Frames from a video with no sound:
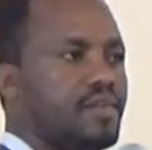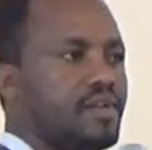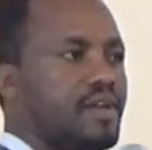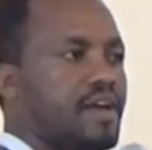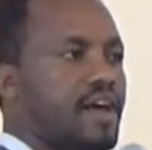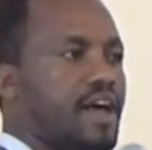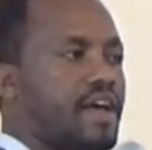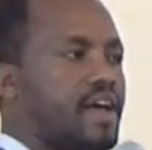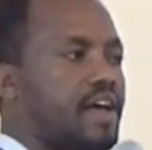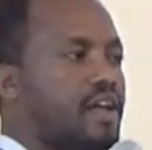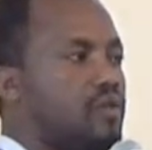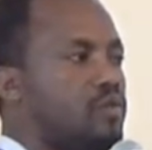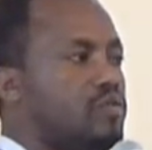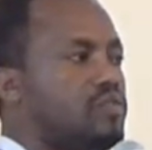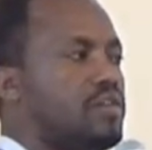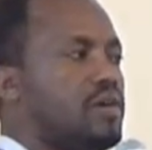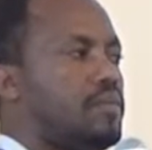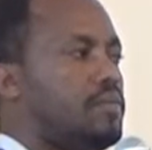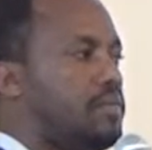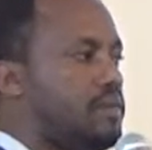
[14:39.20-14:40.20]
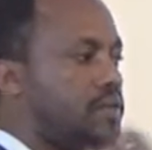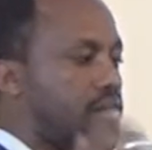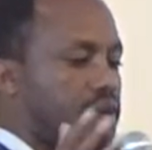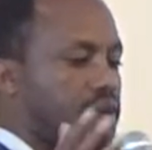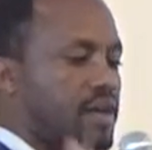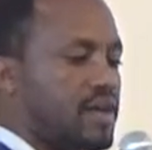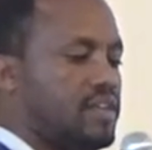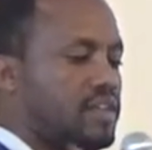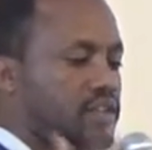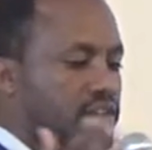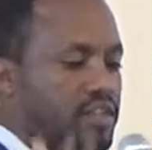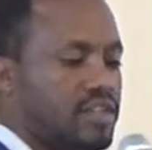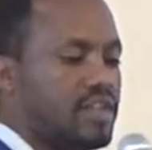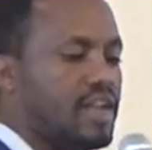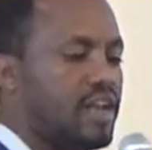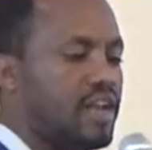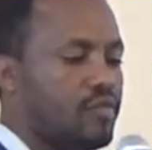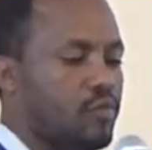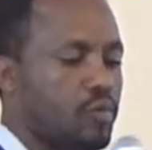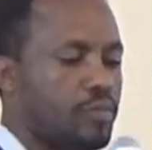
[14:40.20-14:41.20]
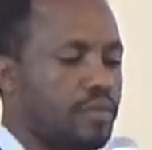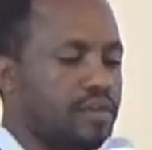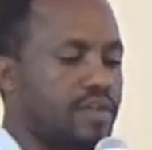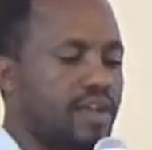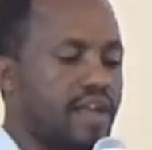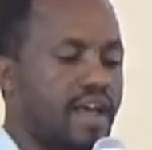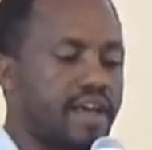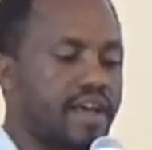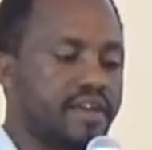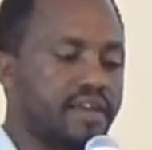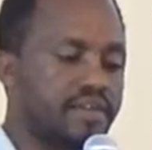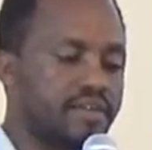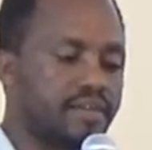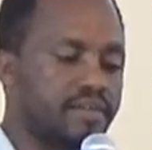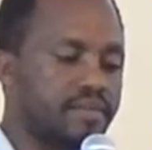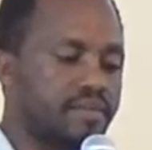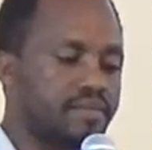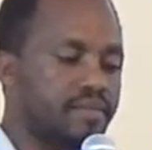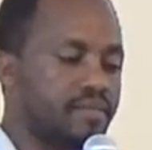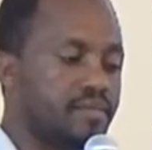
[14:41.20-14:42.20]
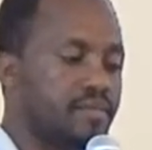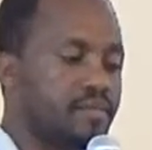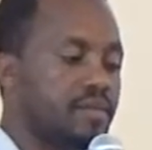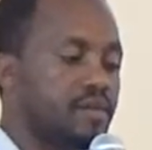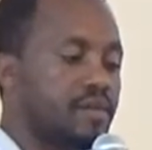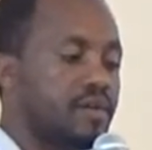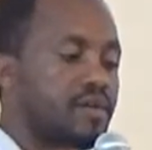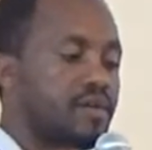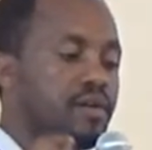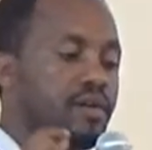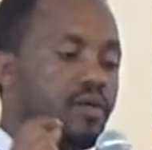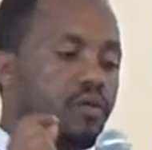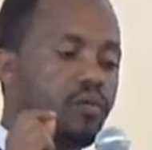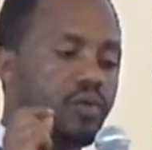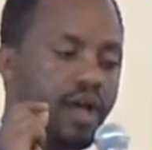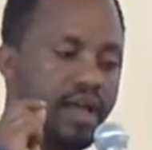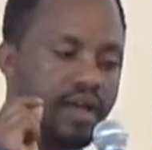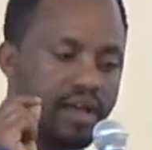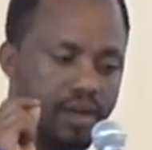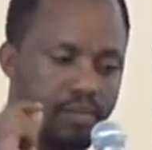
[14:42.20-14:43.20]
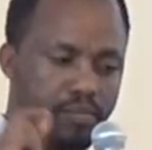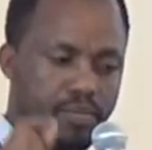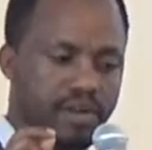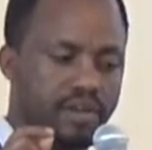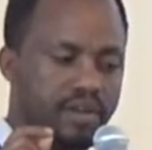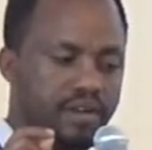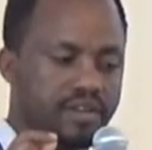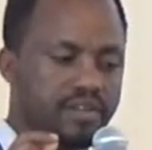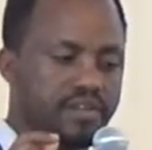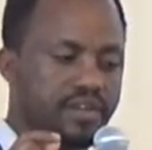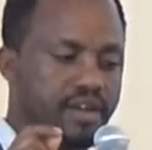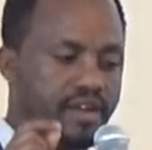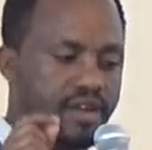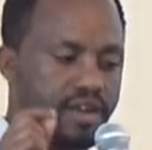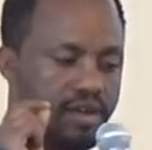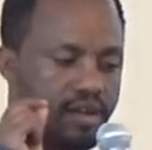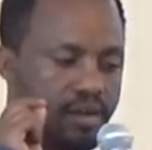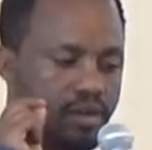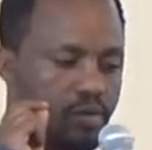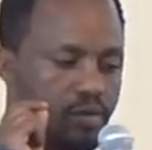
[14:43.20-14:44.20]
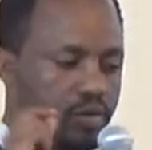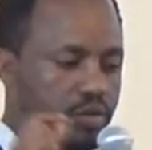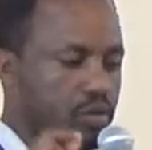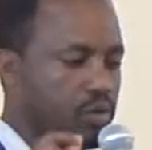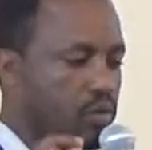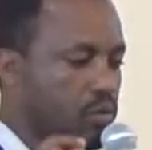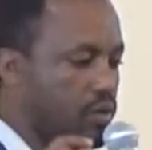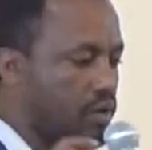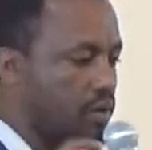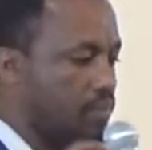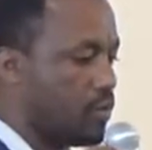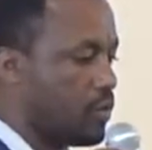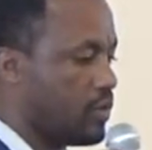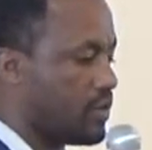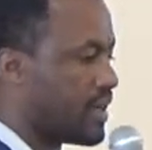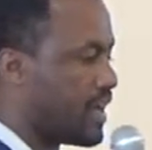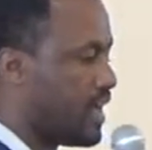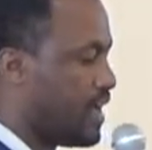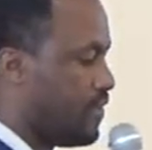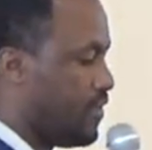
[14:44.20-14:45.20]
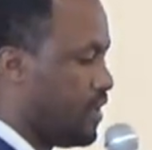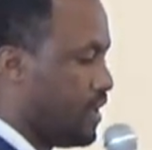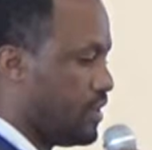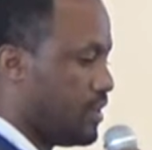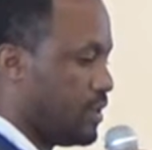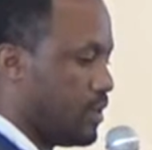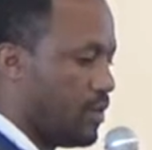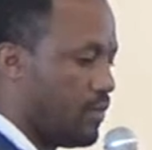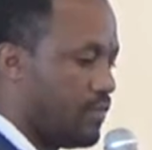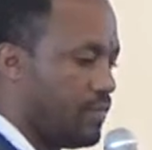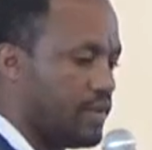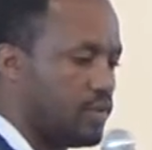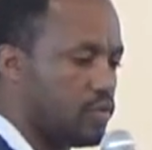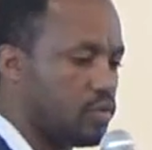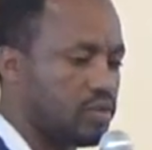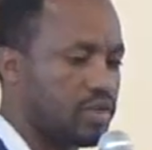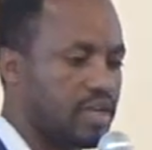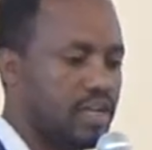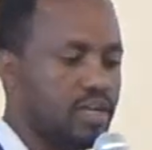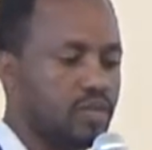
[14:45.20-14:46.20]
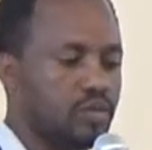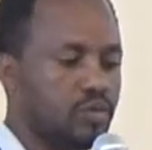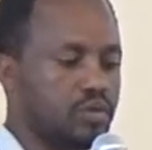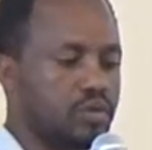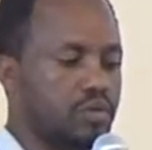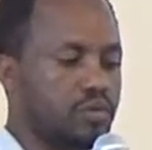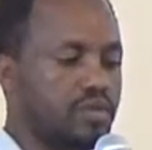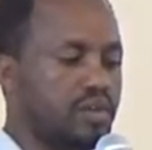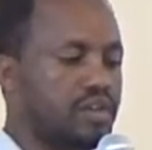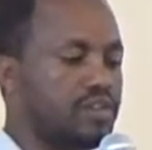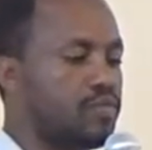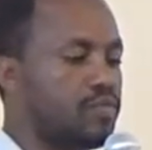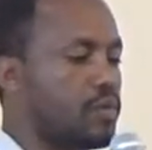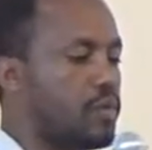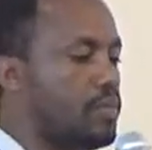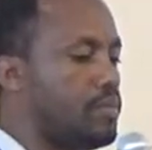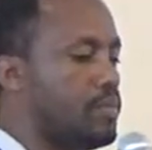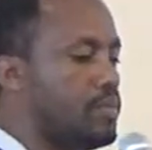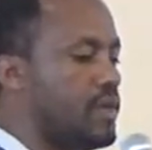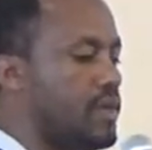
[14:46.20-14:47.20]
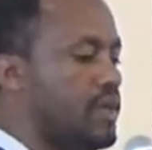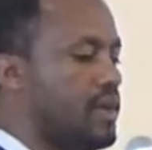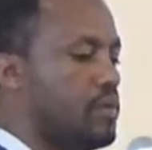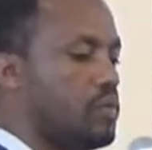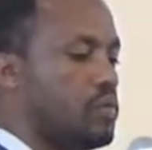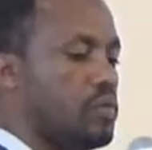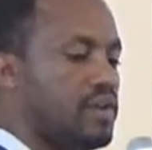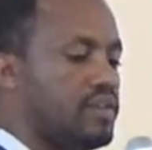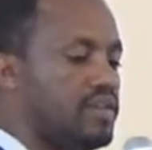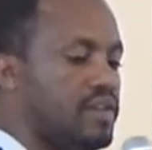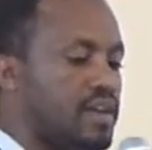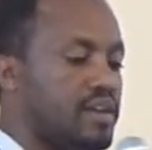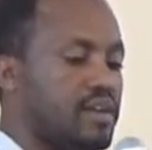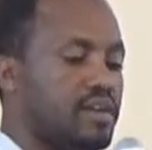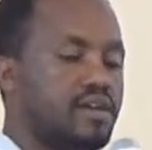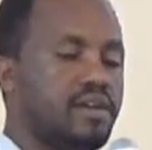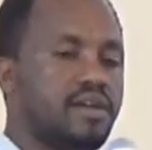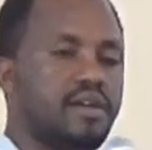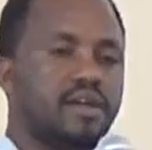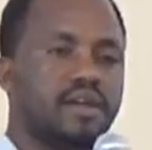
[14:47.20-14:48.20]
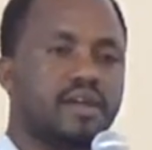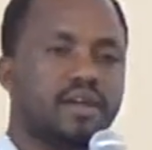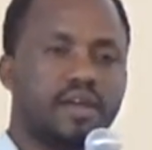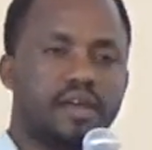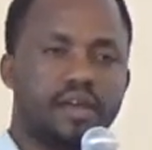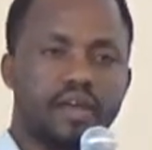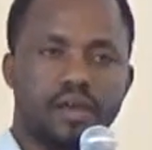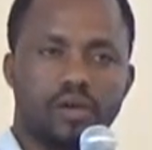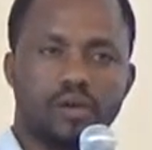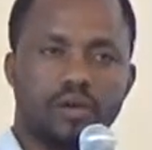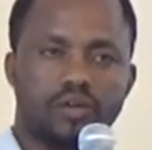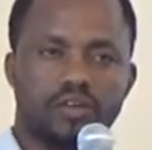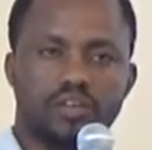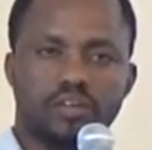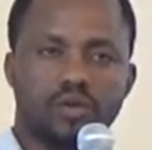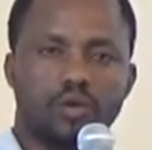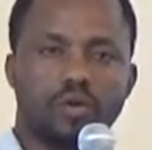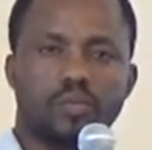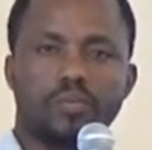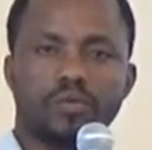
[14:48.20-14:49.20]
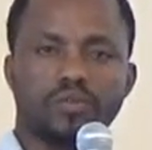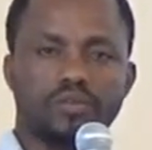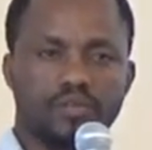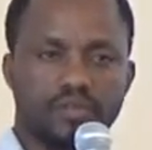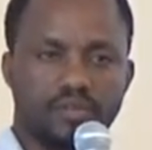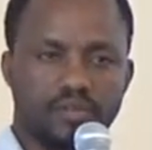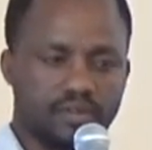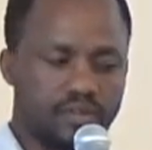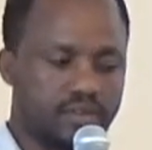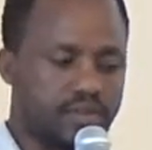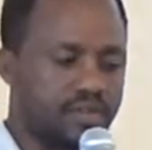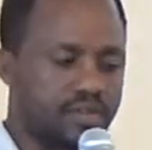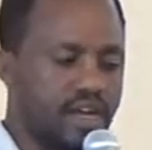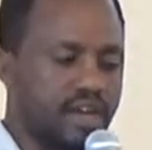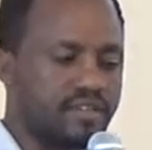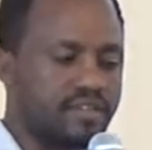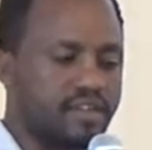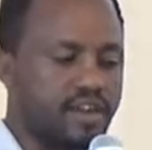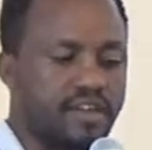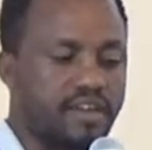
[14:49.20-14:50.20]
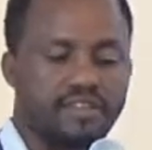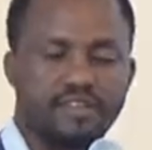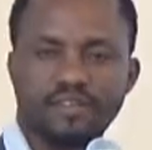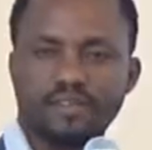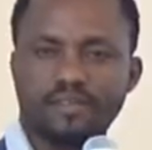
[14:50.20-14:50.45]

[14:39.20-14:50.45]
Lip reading: I can use some additional information like I can predict what we call the political affiliation of a social network user from whether he or she opposes tax raise.